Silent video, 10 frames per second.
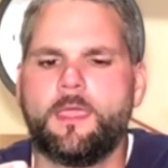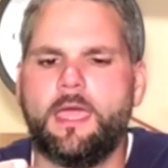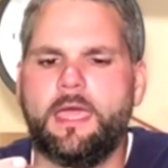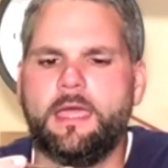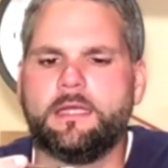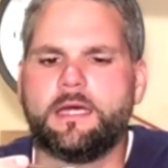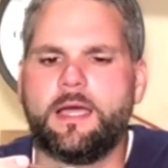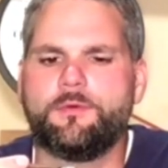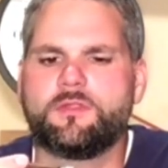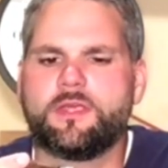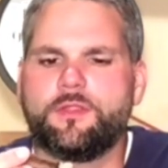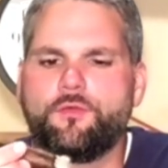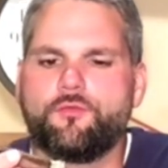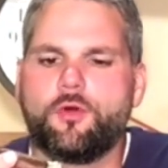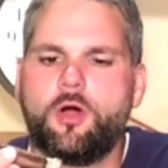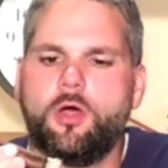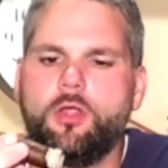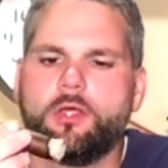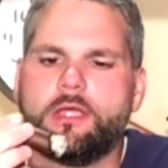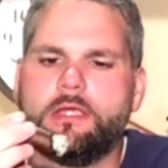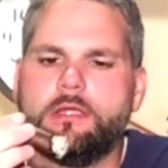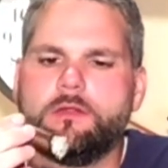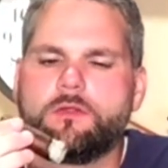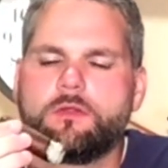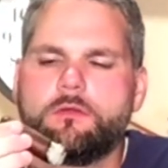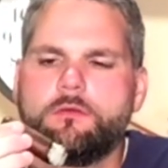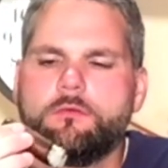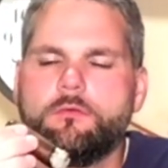And I would say the draw is